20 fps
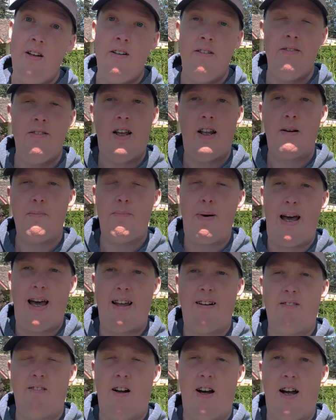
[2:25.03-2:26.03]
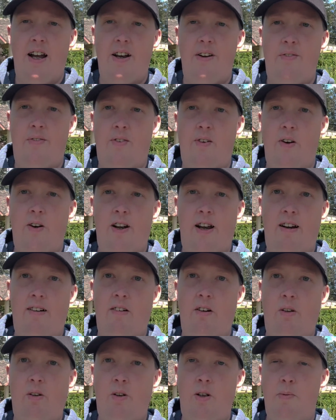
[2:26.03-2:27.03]
not a bad ride for an
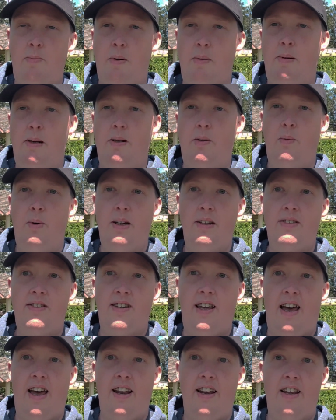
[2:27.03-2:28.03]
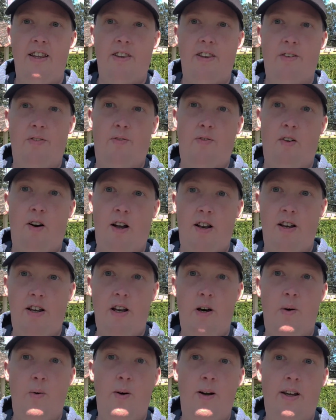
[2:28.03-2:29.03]
aero looper, but we sat in the front
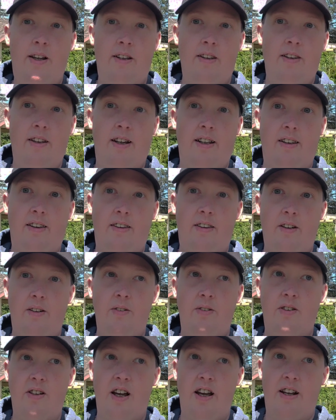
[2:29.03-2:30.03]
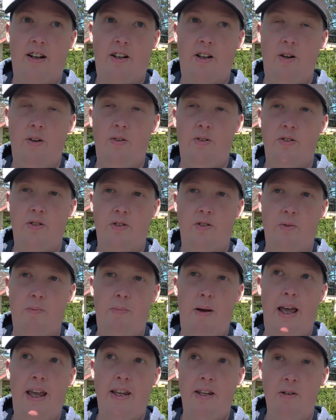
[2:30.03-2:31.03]
knowing that those kind of coasters will
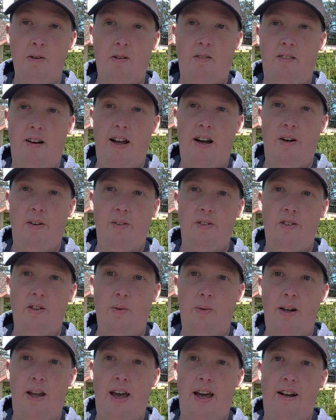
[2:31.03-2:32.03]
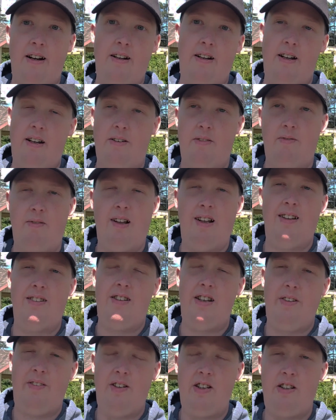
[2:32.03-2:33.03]
bang you around, so we had a
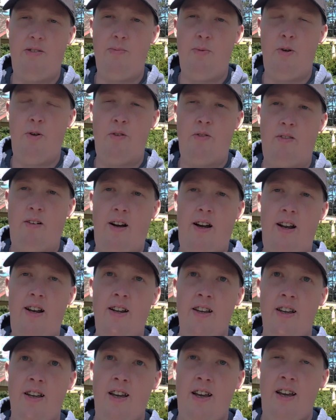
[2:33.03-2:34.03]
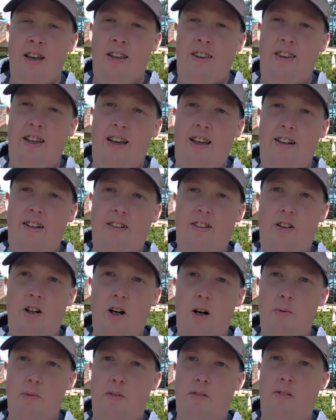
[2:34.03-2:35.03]
relatively smooth ride. That
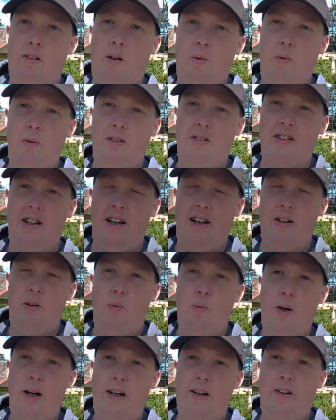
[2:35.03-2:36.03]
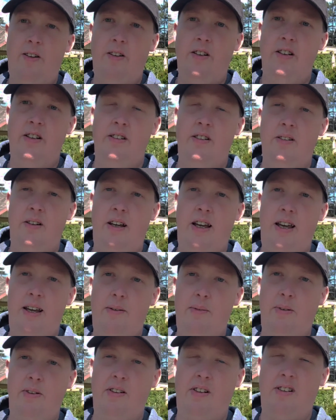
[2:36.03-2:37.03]
Cobra roll was kind of weird. It
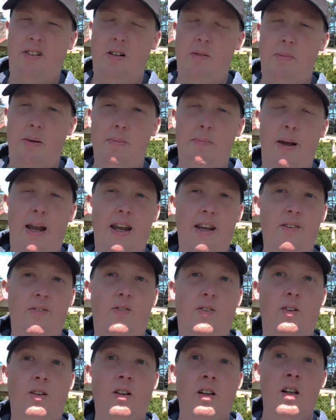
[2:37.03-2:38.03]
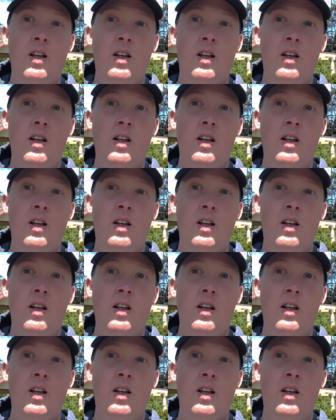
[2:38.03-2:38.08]
was a little bit painful,